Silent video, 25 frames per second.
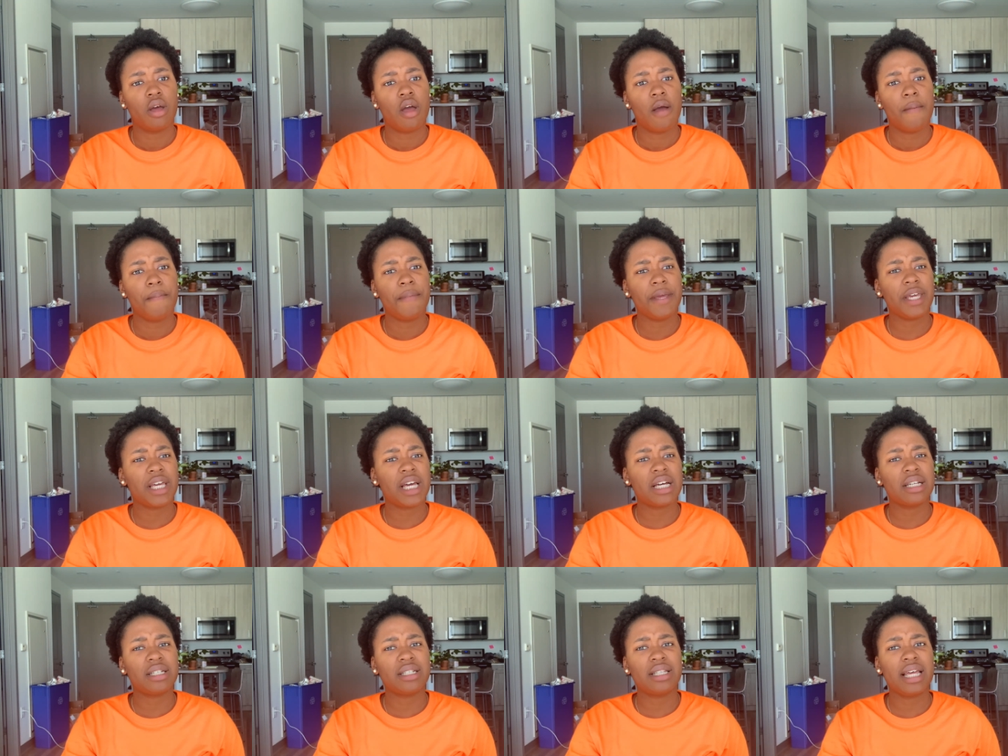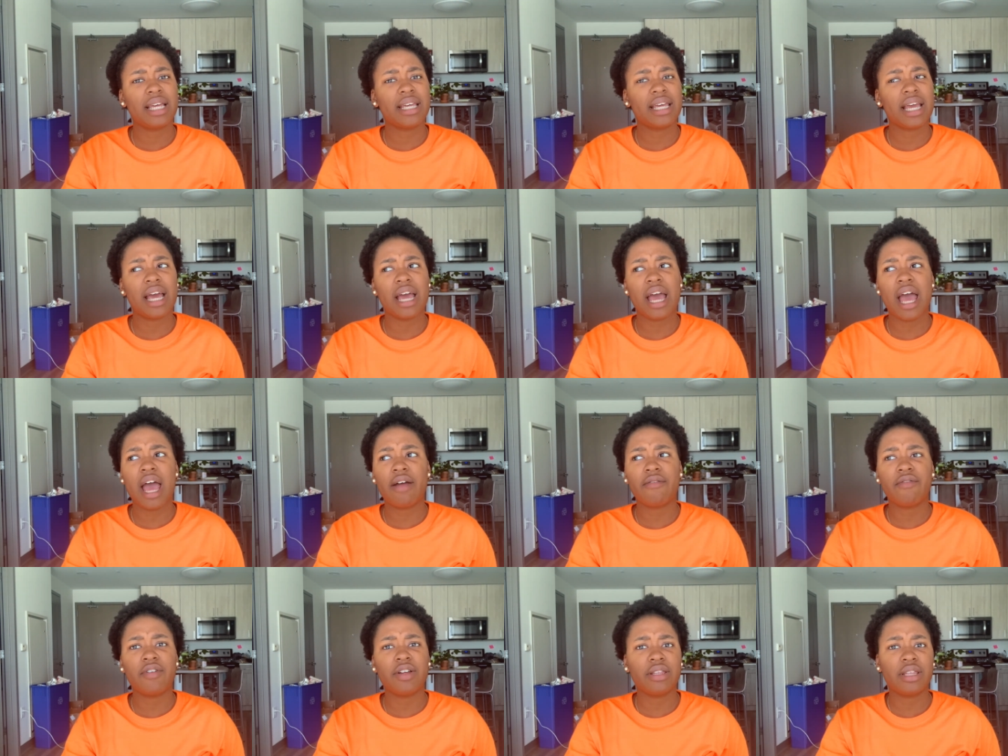because they get
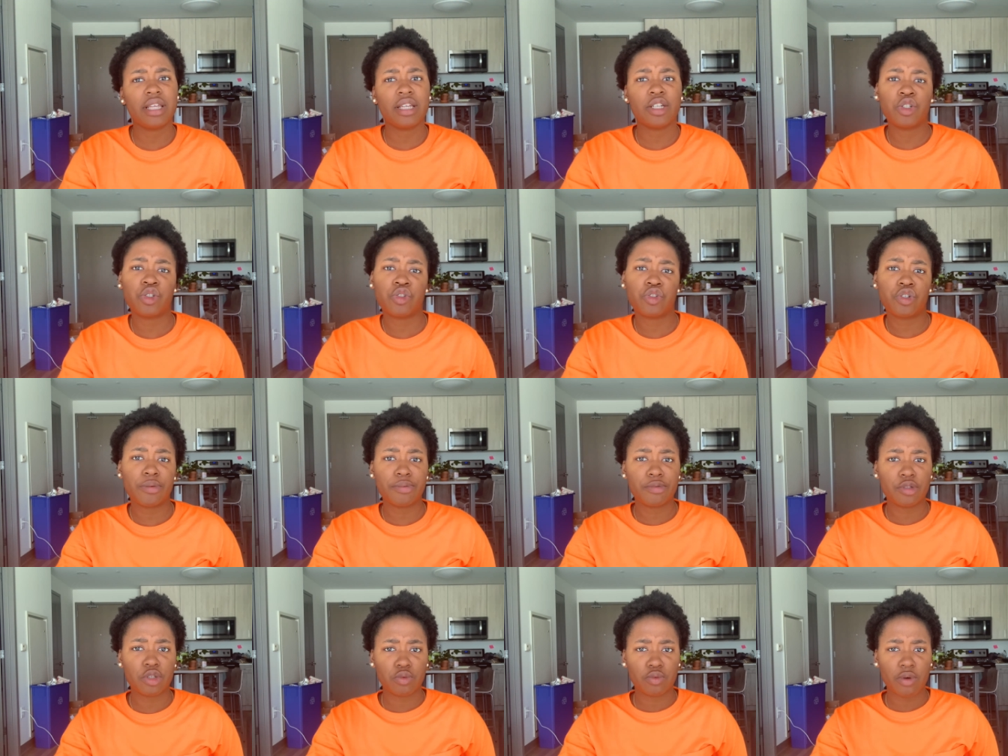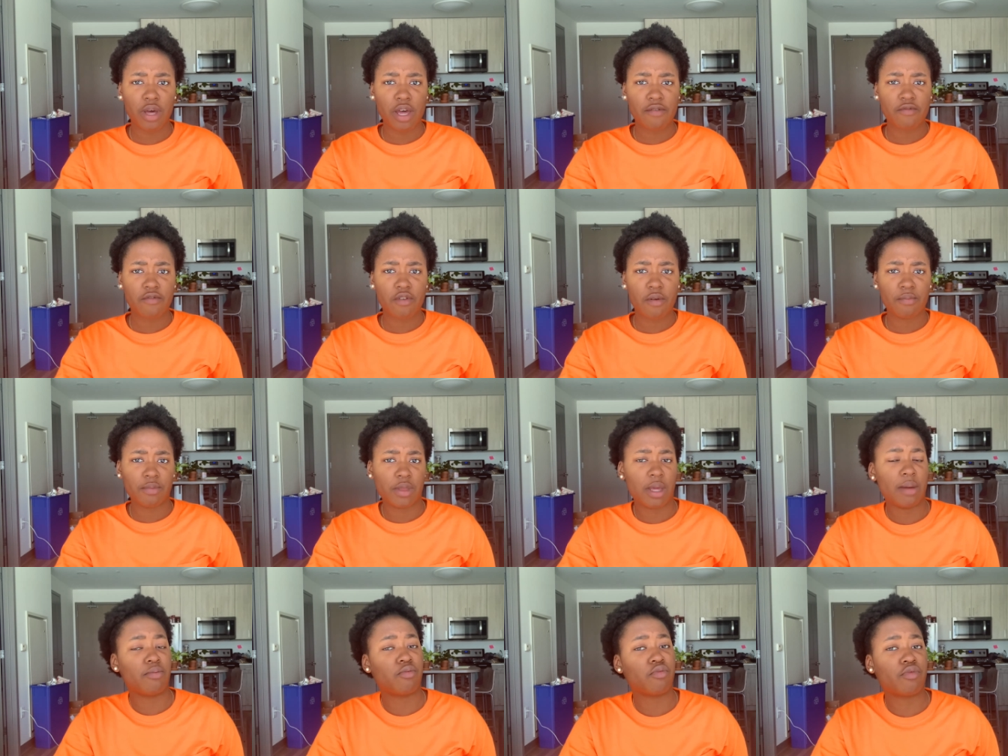everything stripped away from
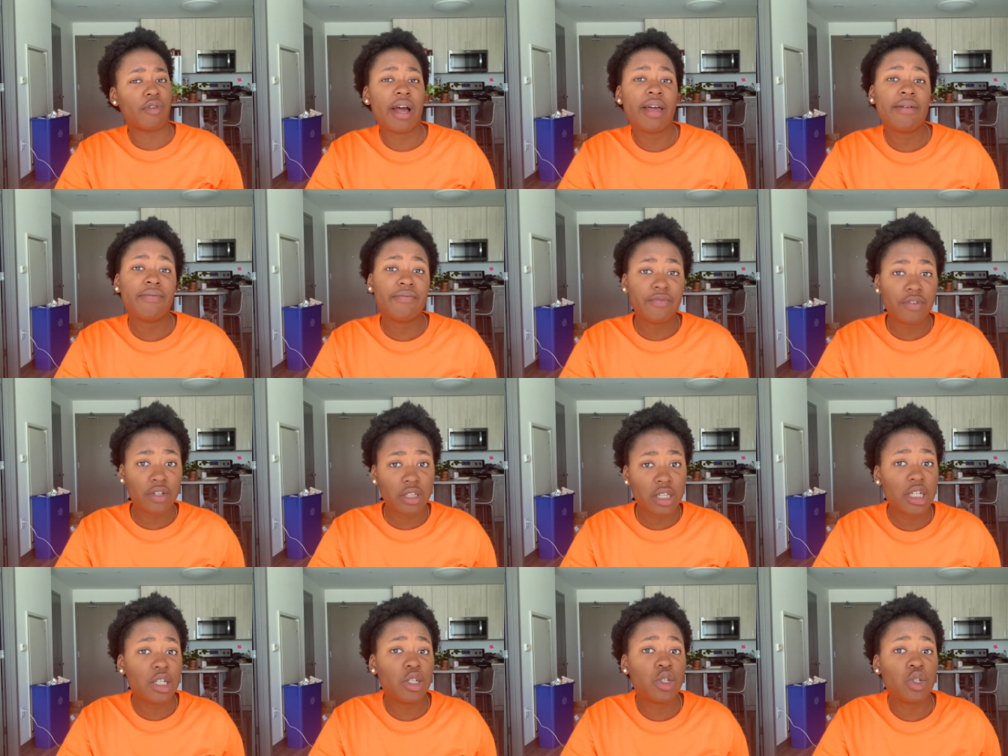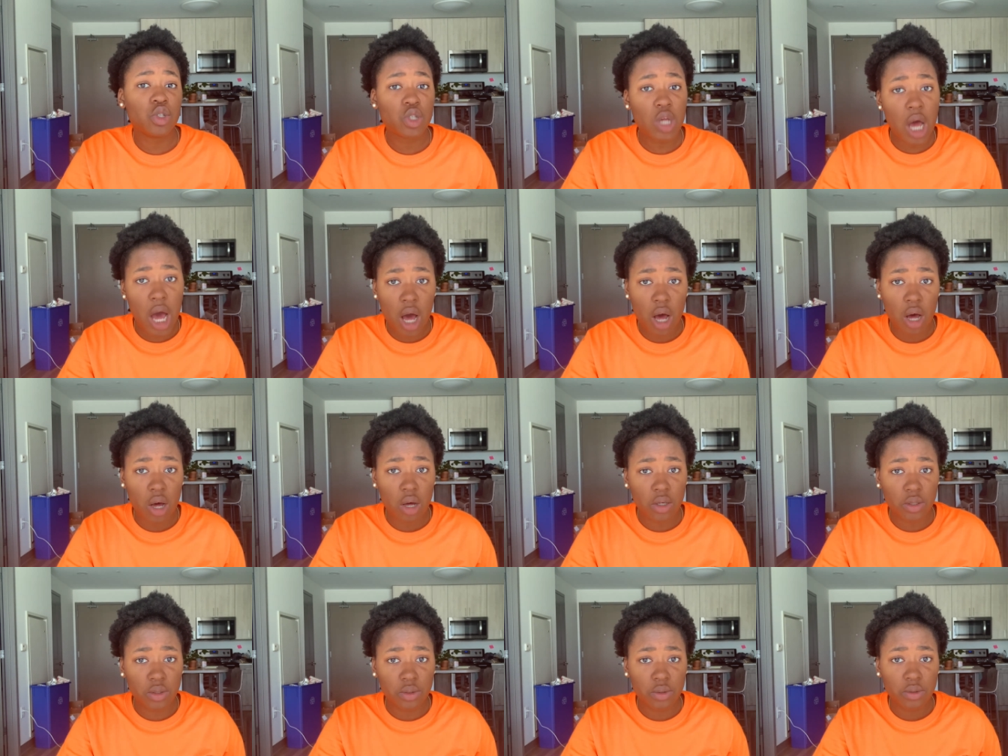them, rightfully
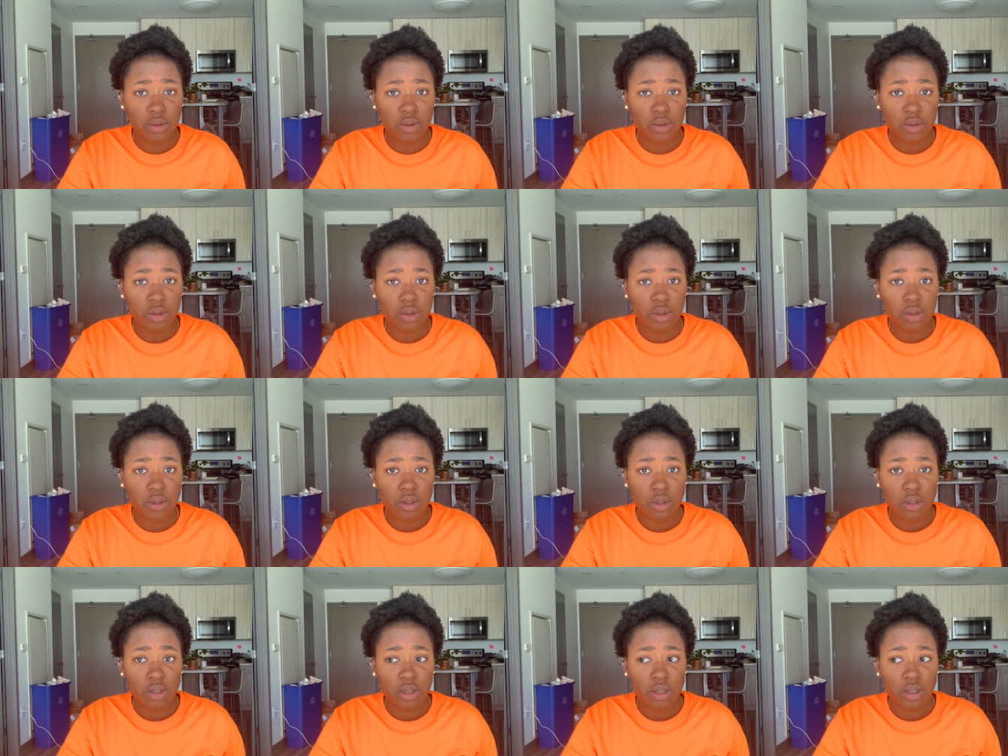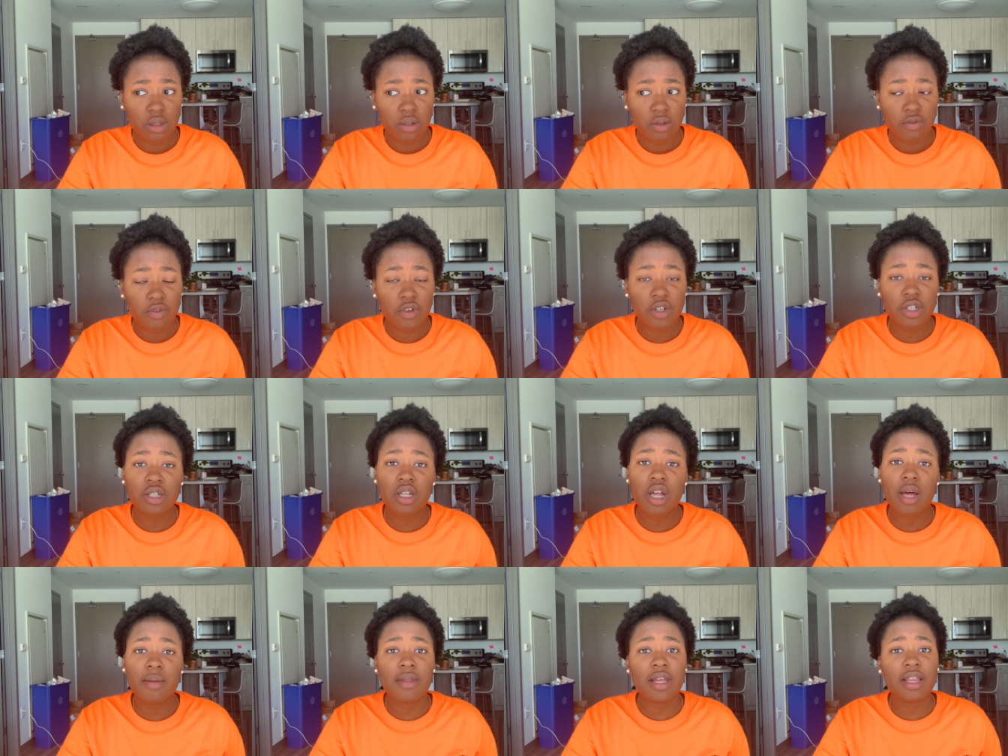so, for
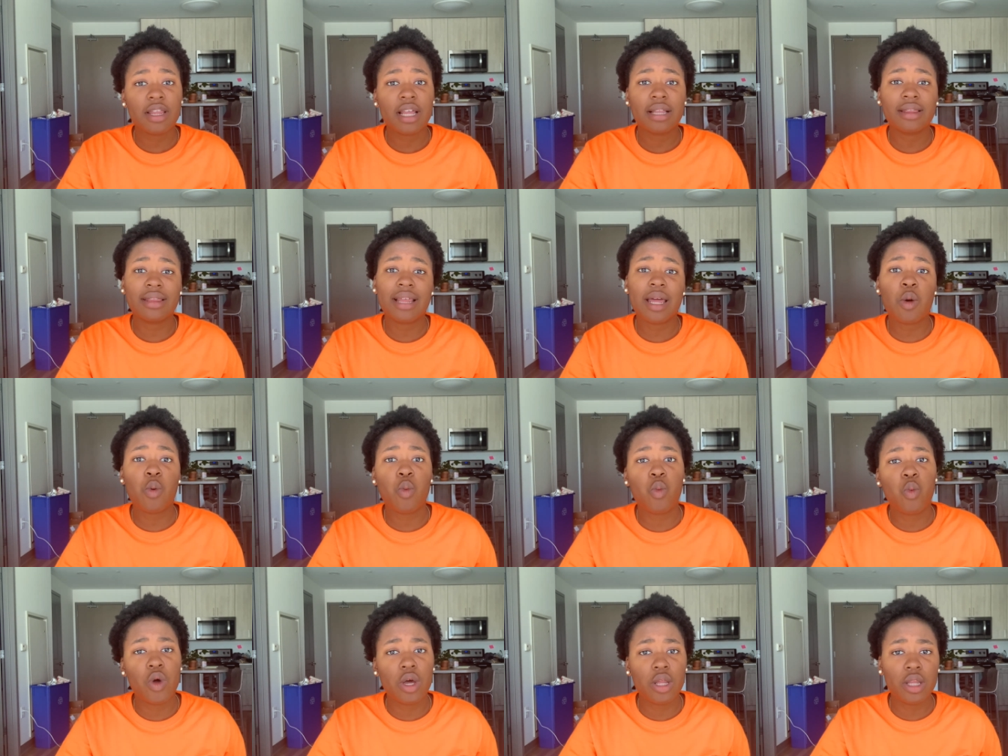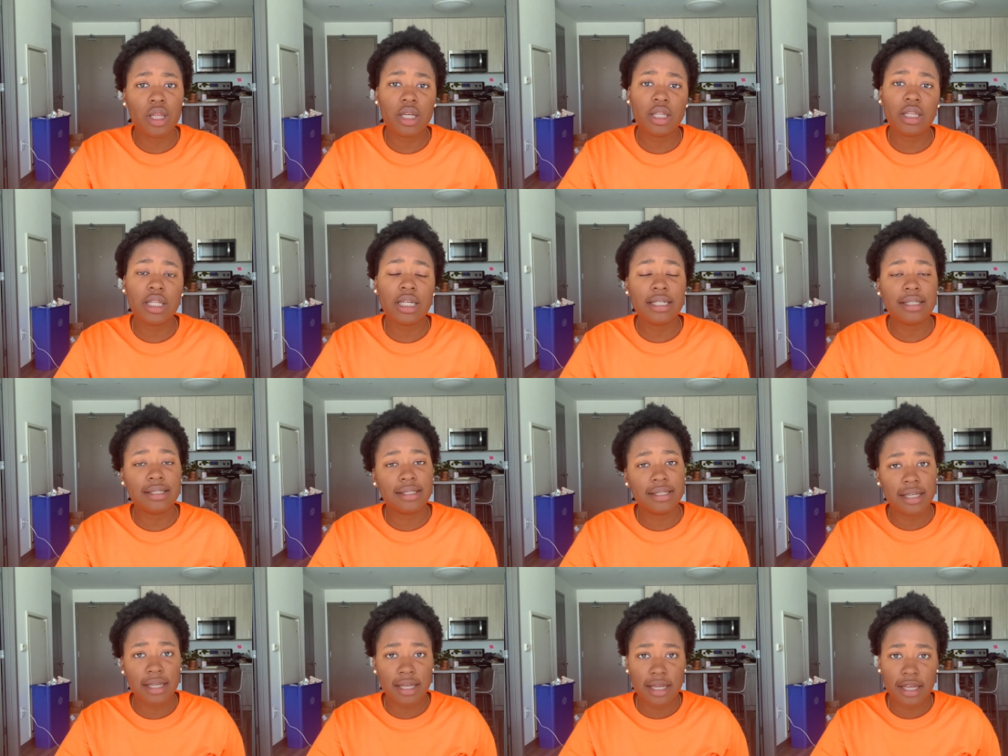something that they willingly
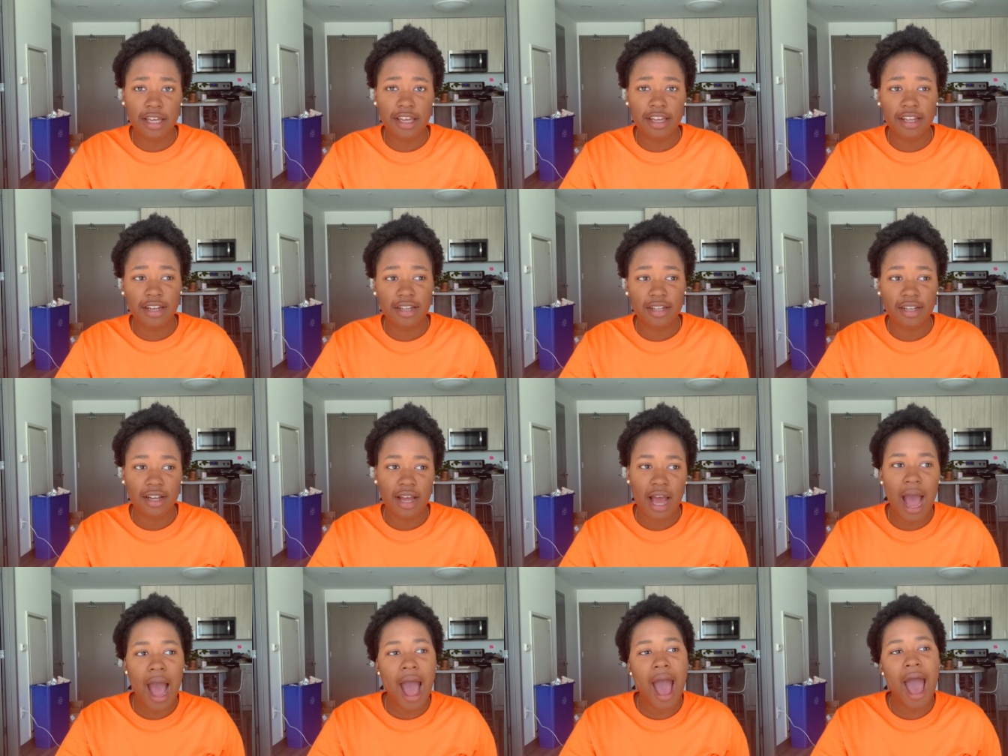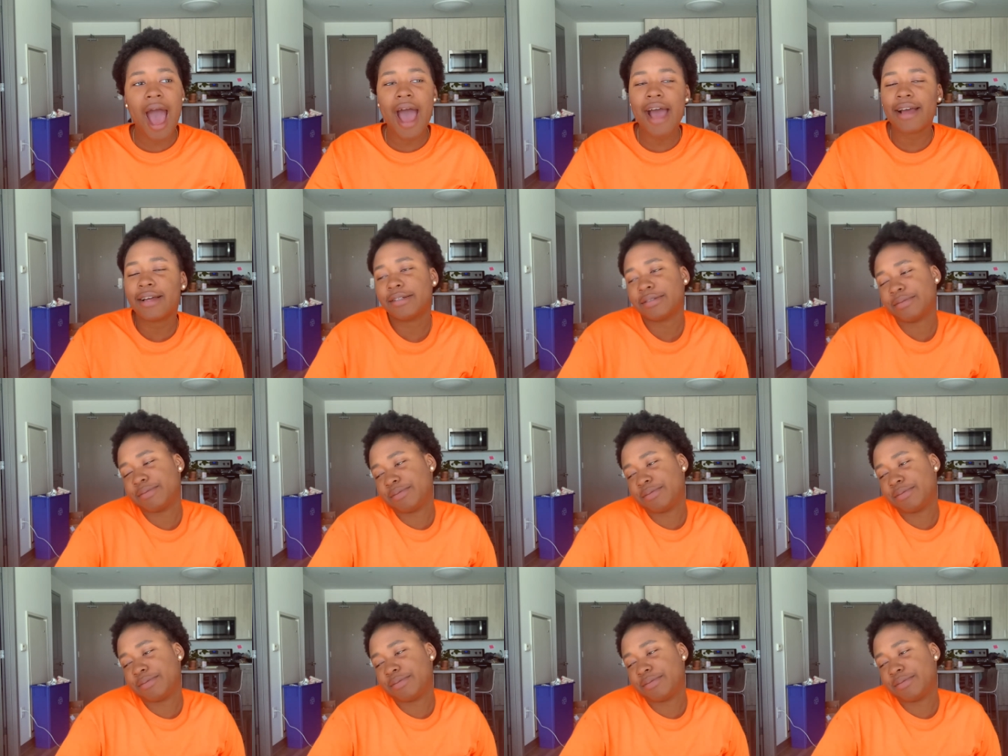did, I,